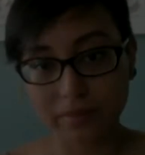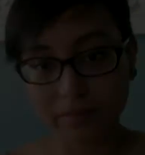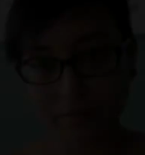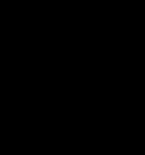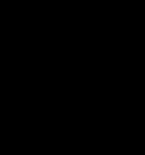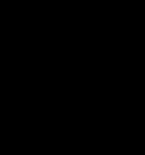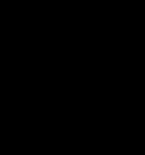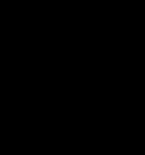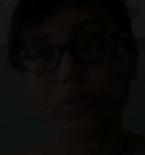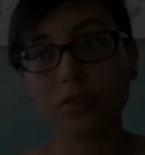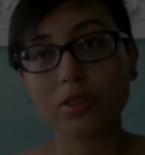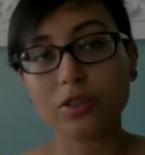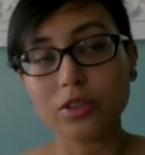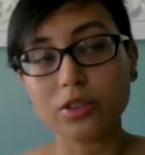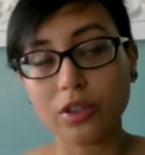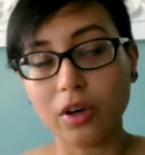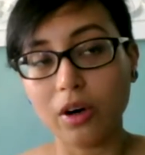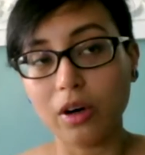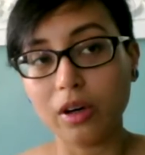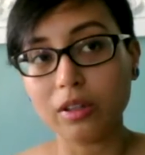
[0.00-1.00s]
So there's
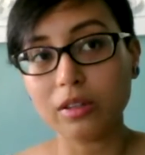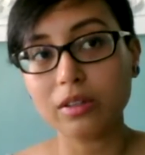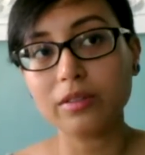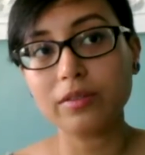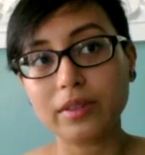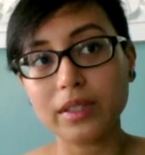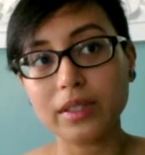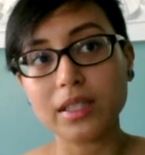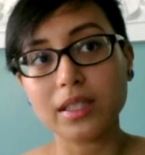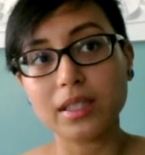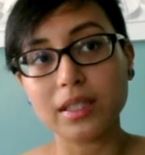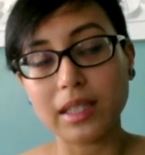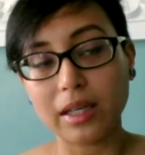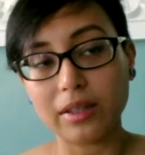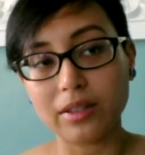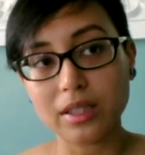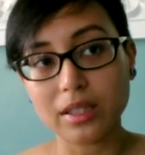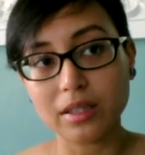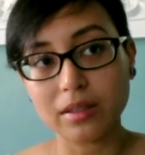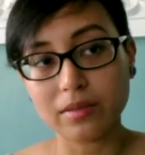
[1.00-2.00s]
all these
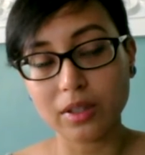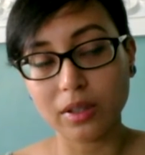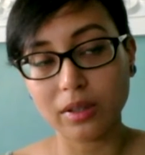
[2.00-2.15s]
narratives,